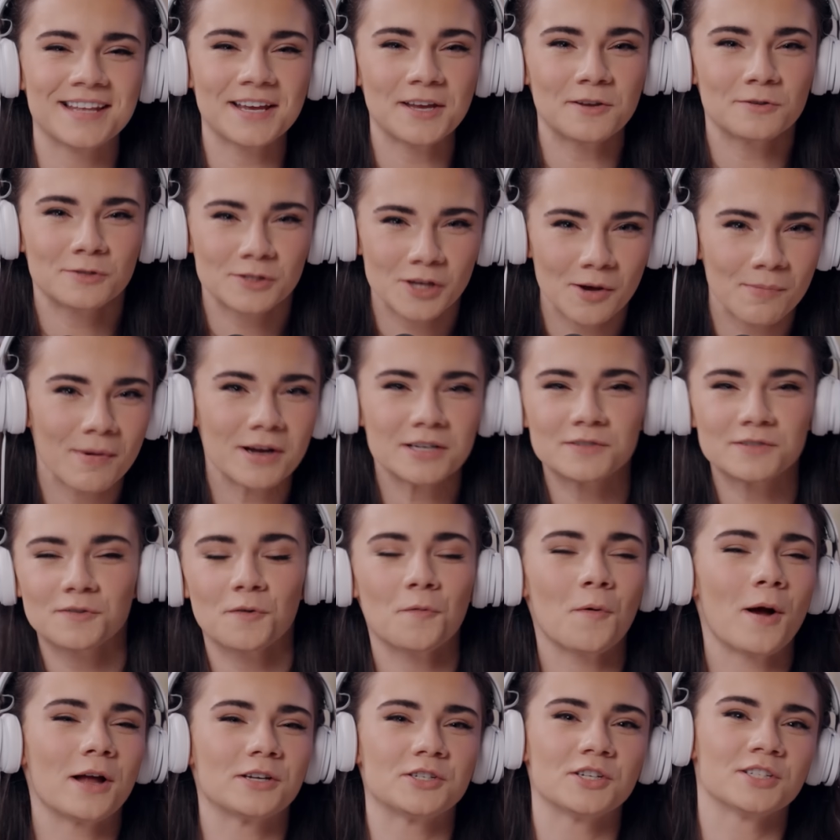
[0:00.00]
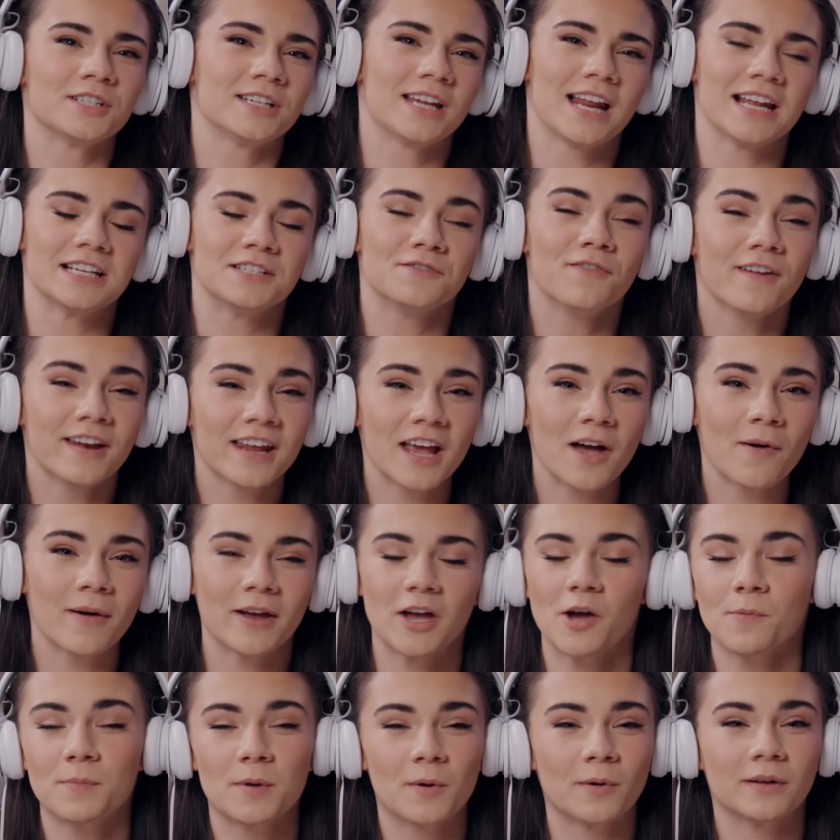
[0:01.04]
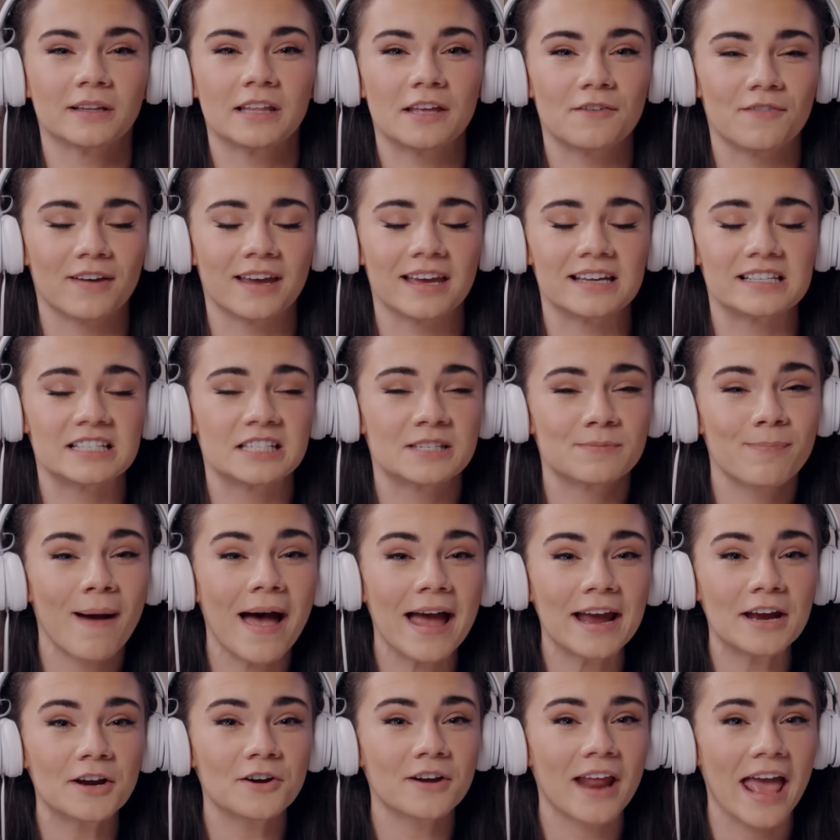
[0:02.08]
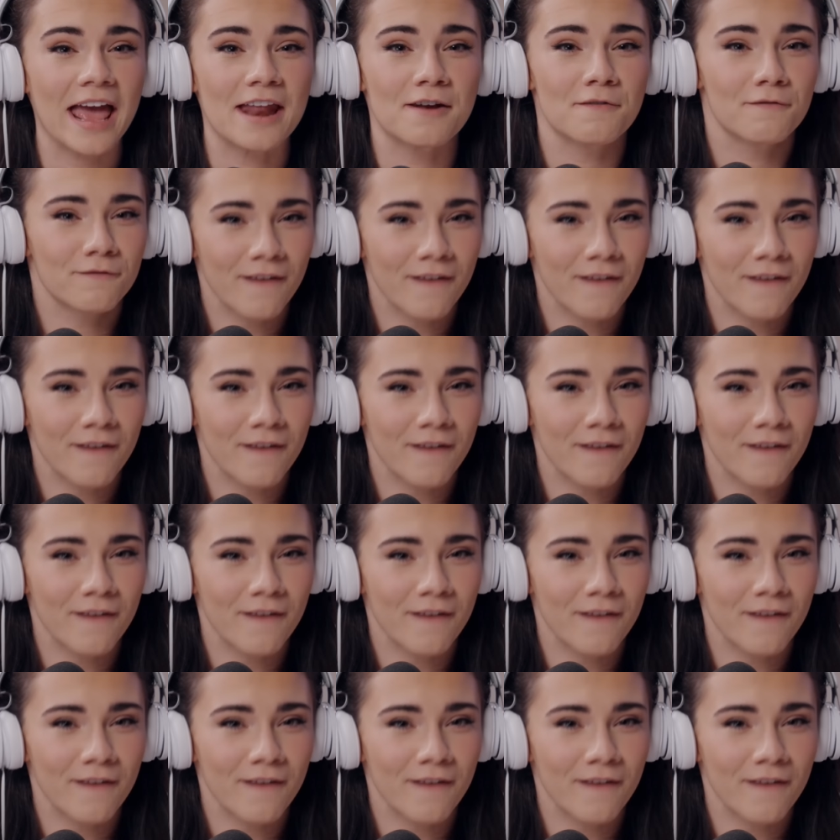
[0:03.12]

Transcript: thank you so much for watching today's video. I hope you are leaving inspired and